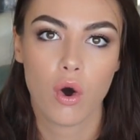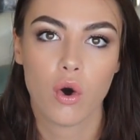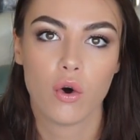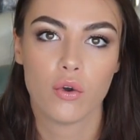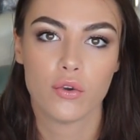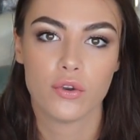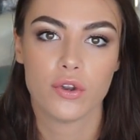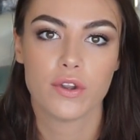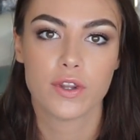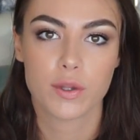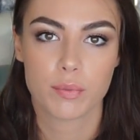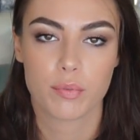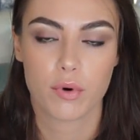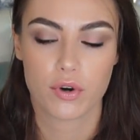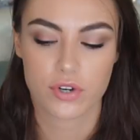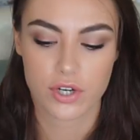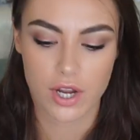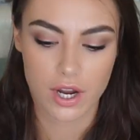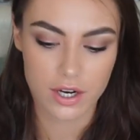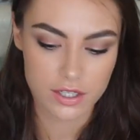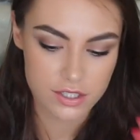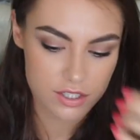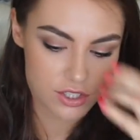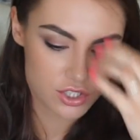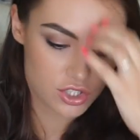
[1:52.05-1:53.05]
on the
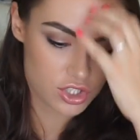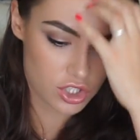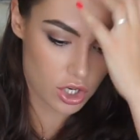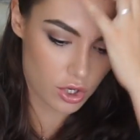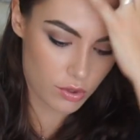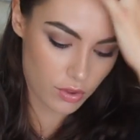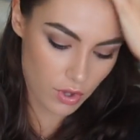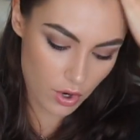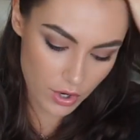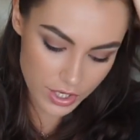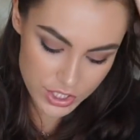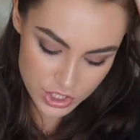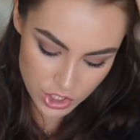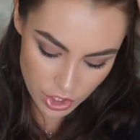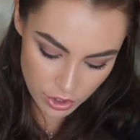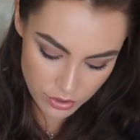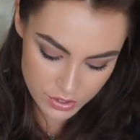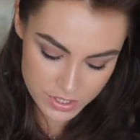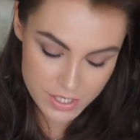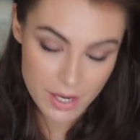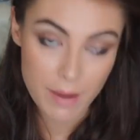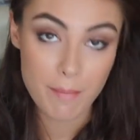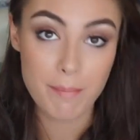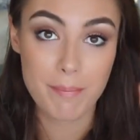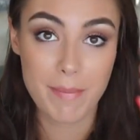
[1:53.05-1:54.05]
product so that I
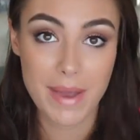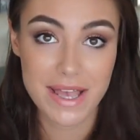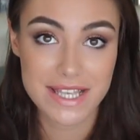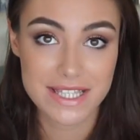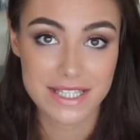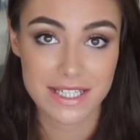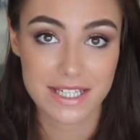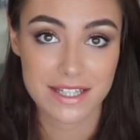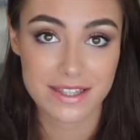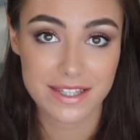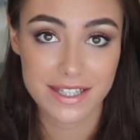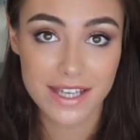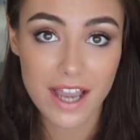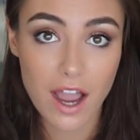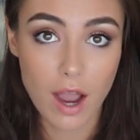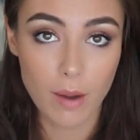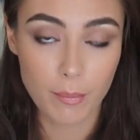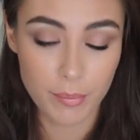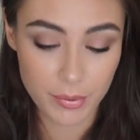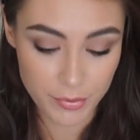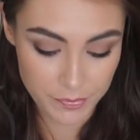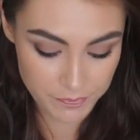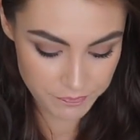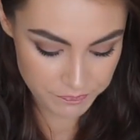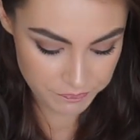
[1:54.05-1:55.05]
don't mess anything
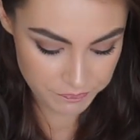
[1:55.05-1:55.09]
up.